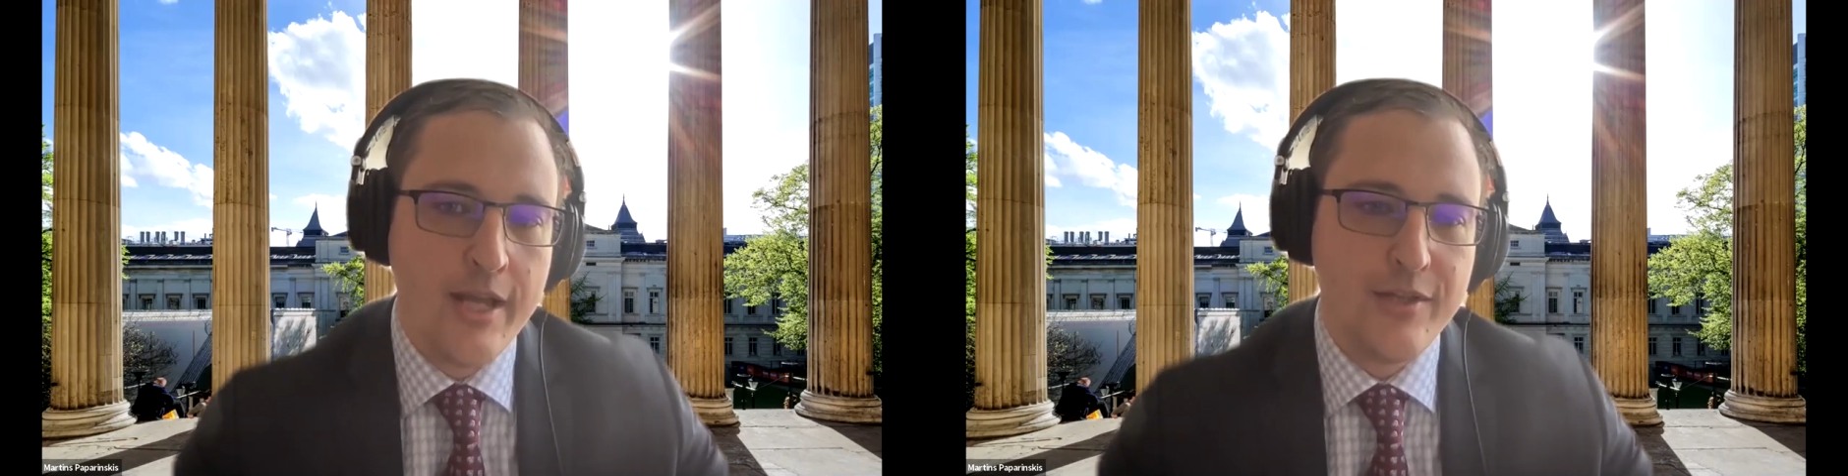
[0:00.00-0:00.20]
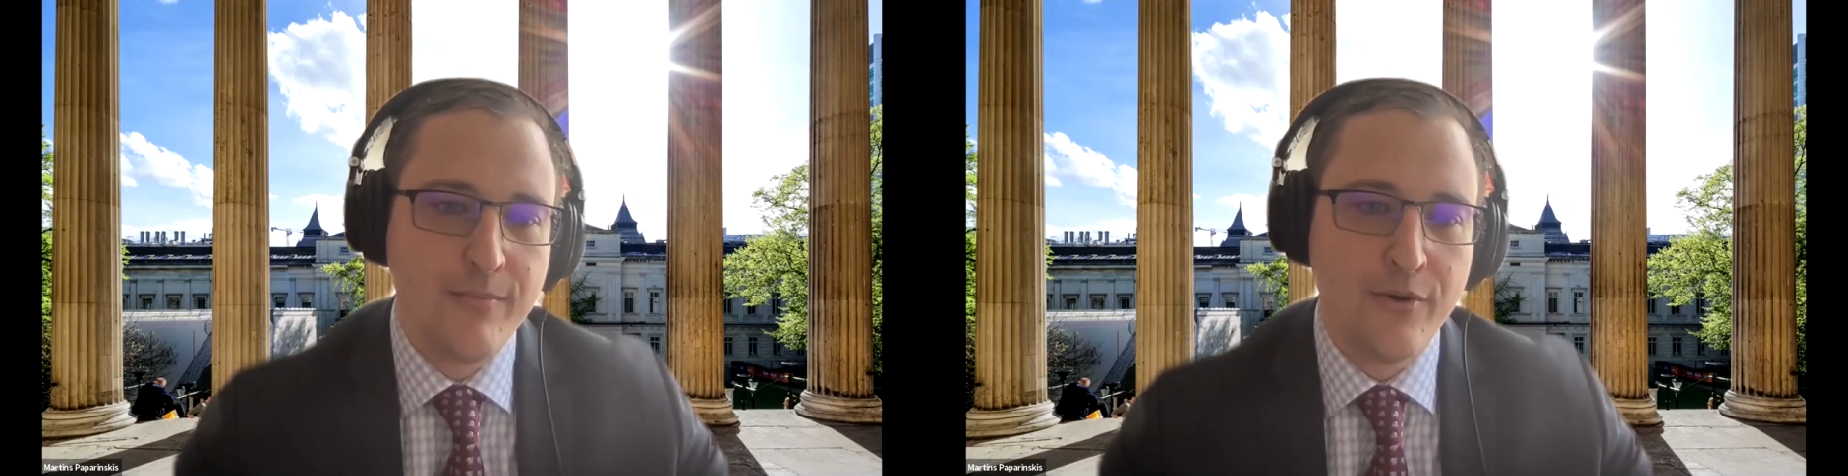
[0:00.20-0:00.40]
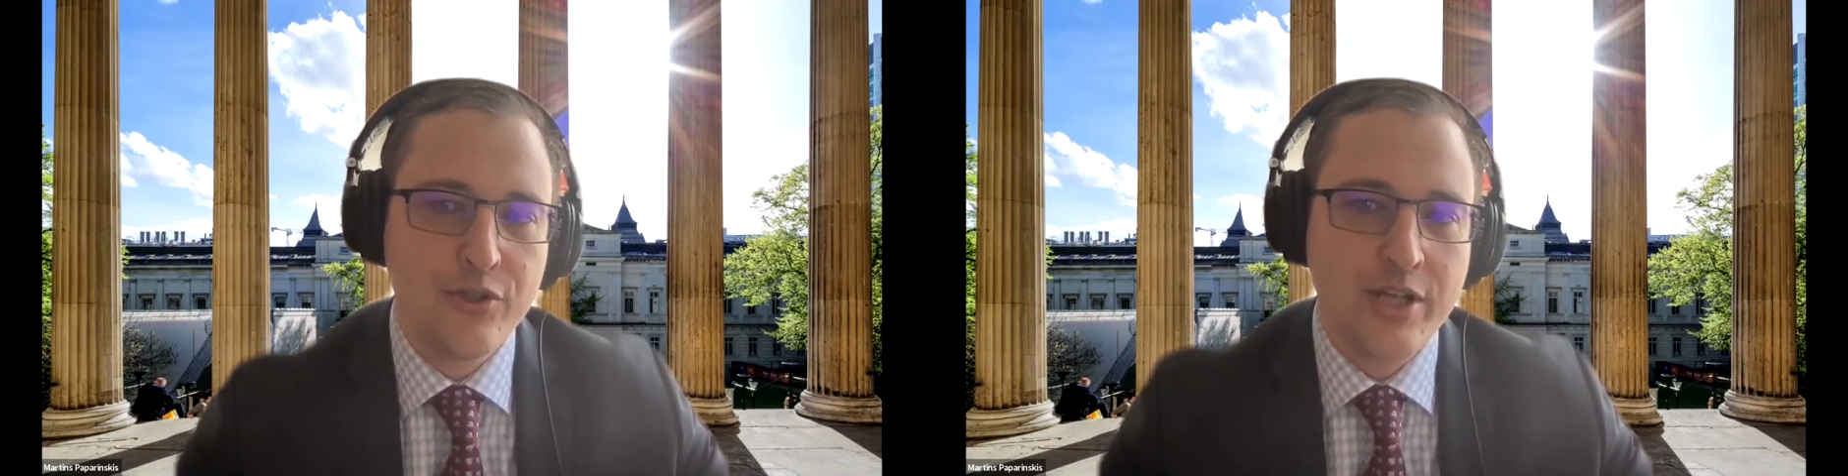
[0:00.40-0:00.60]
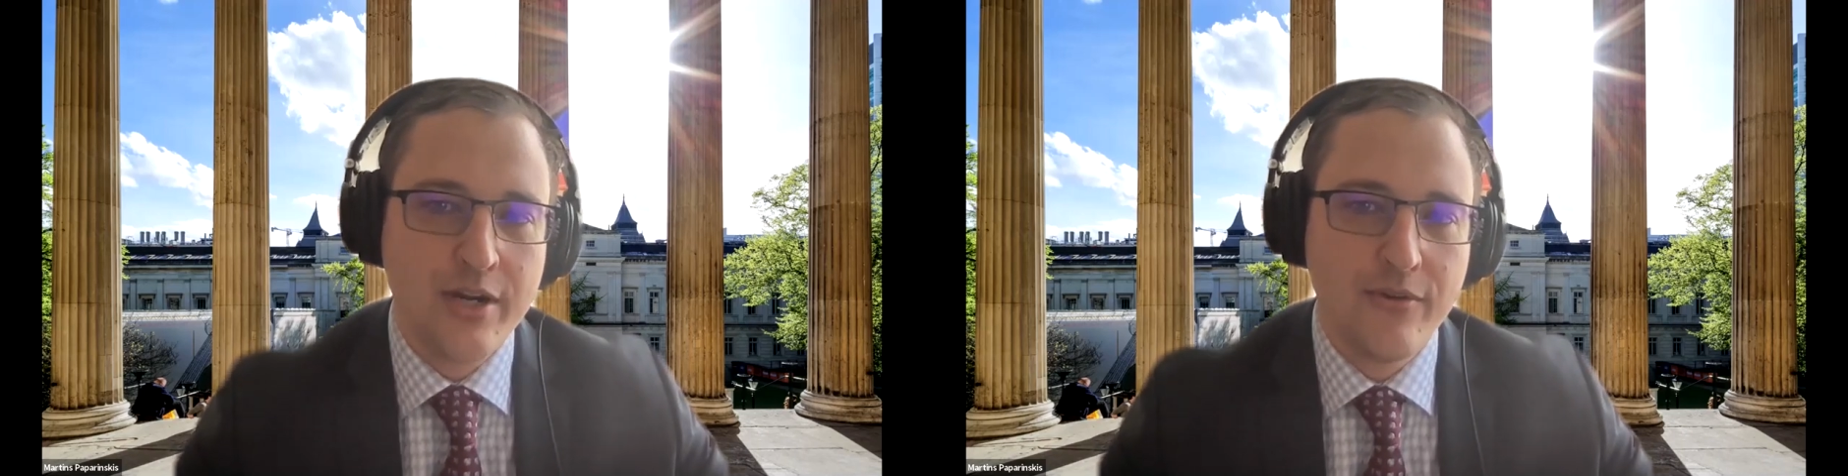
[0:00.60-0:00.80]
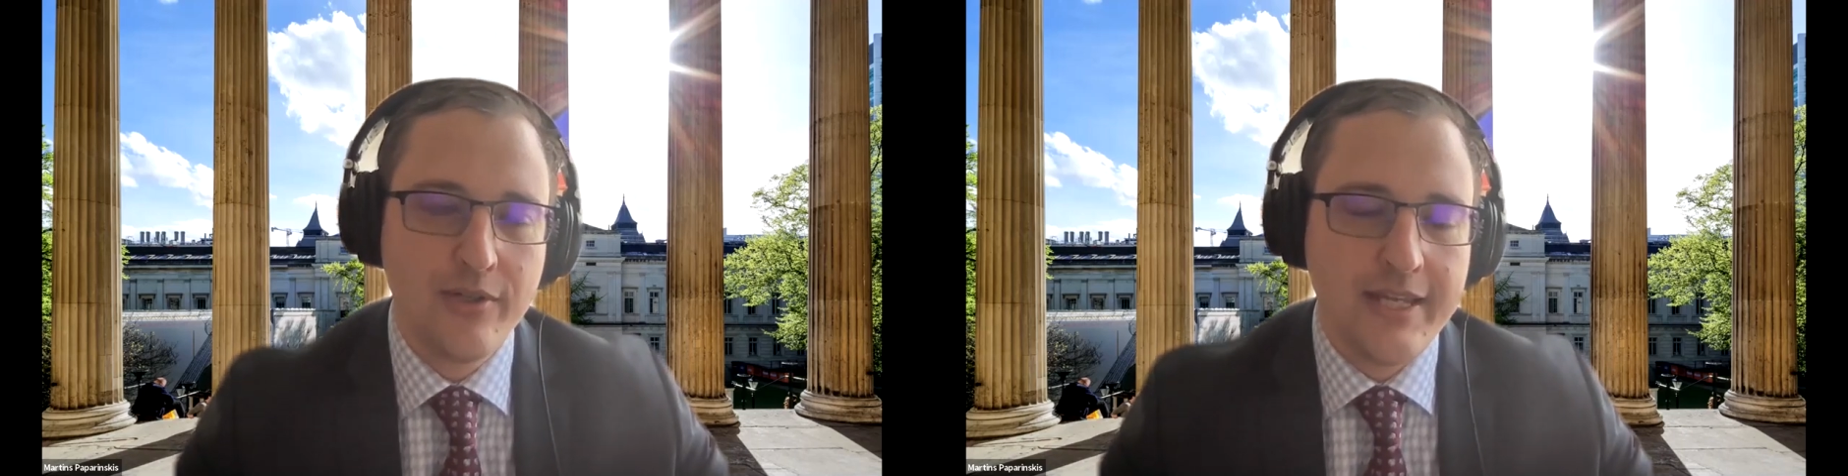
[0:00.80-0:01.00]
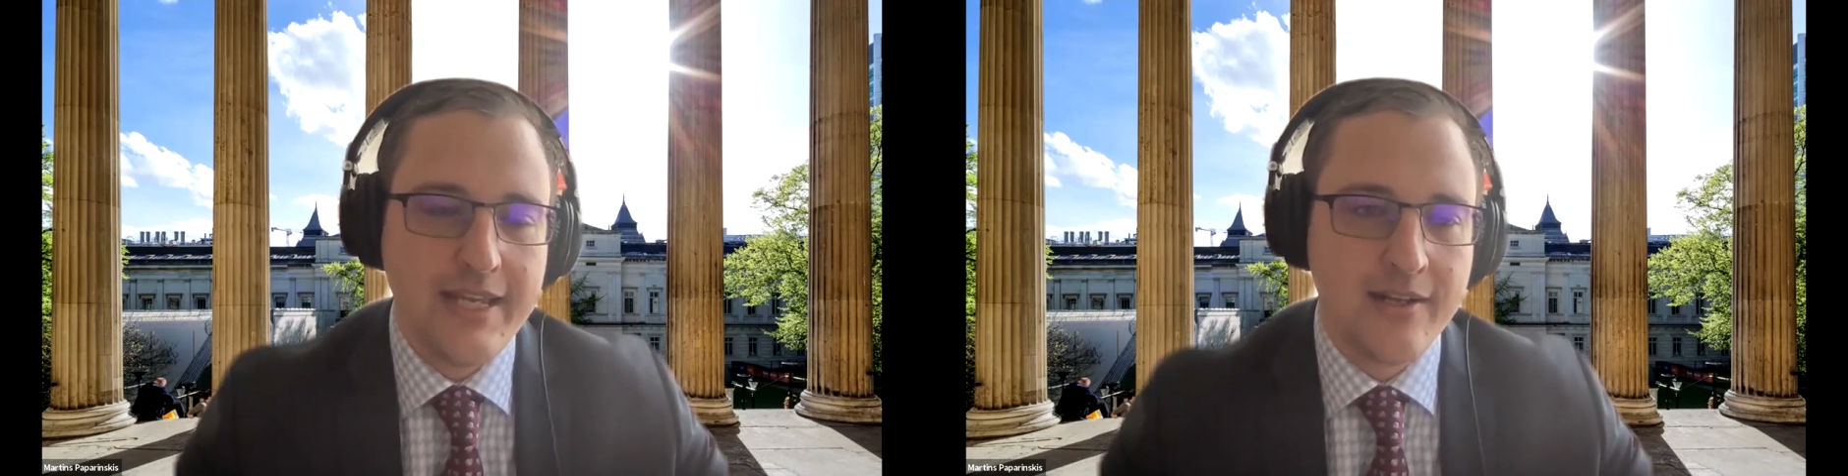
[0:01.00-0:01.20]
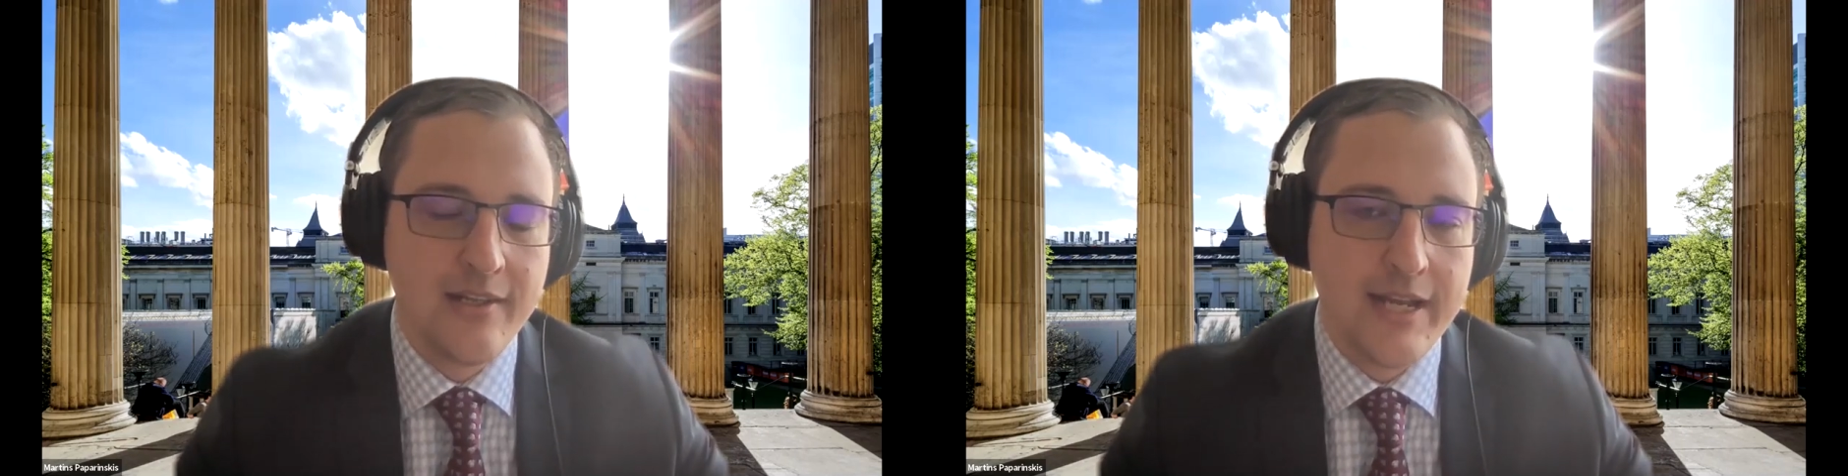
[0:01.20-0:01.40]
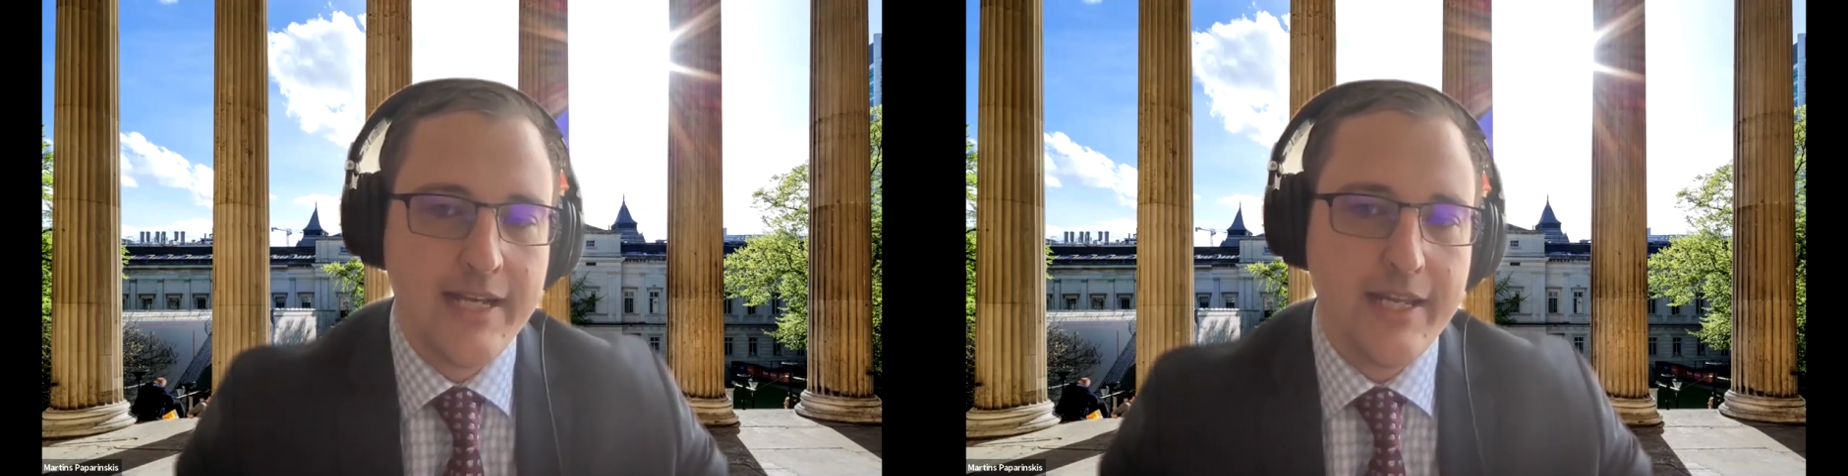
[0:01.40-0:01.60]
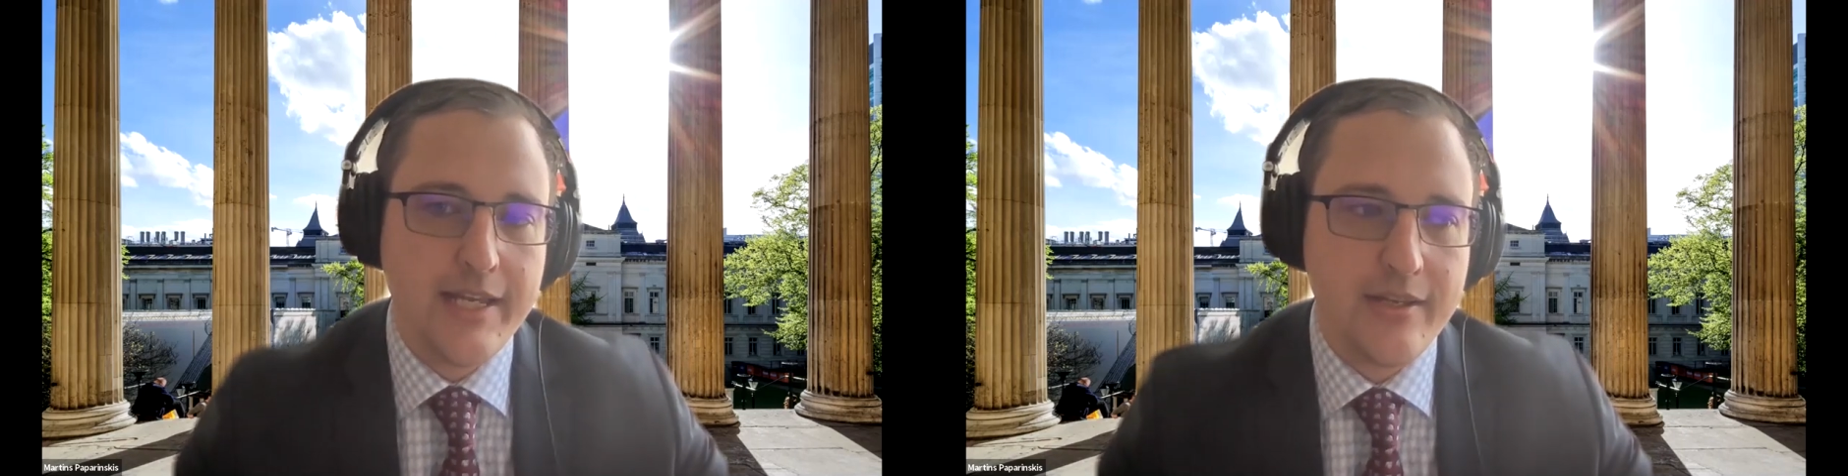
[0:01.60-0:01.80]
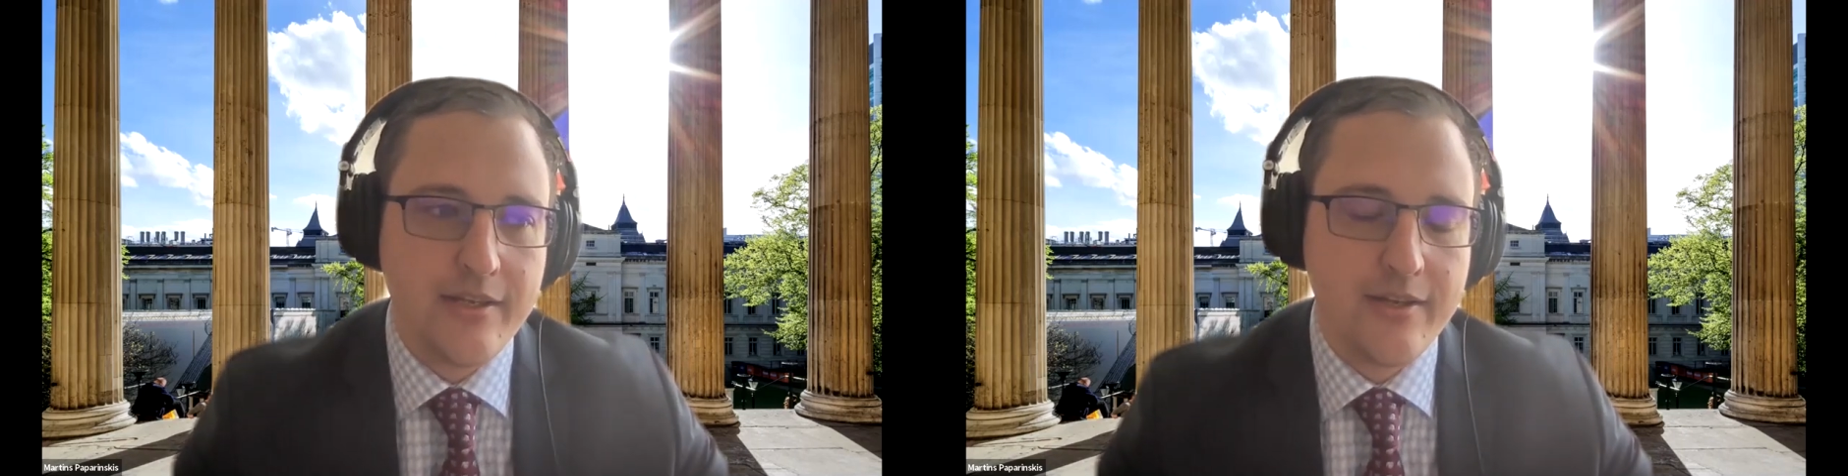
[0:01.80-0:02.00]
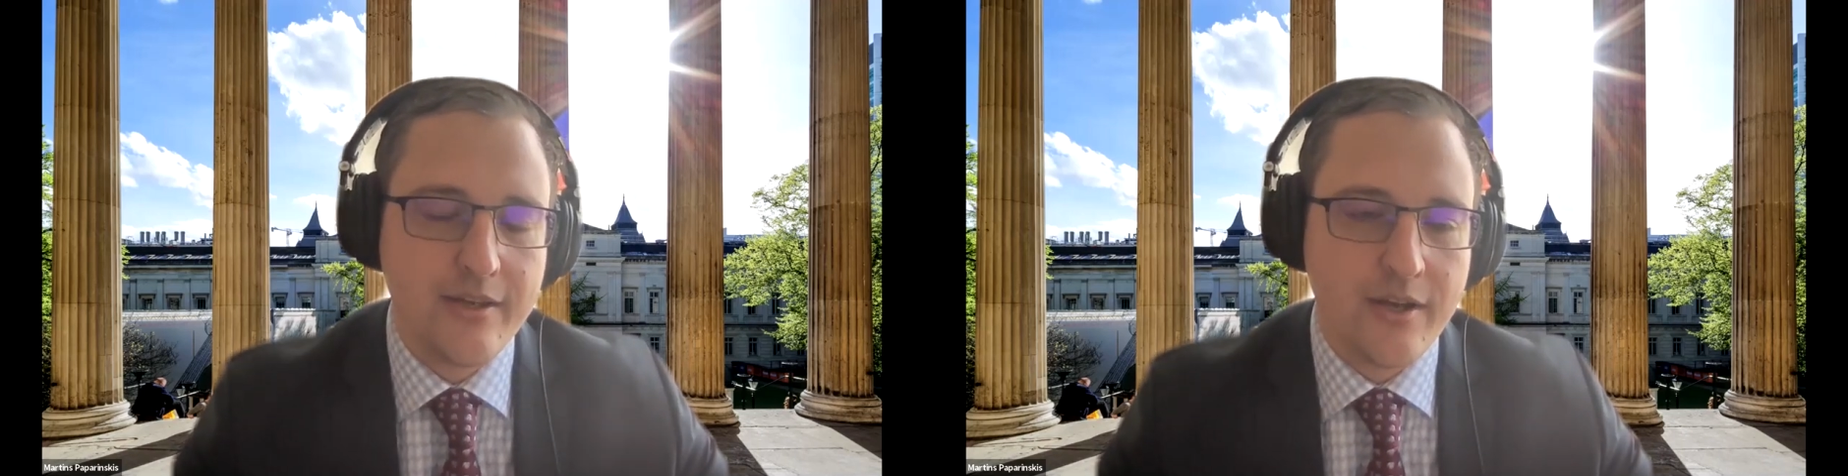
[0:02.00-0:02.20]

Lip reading: more generally inclining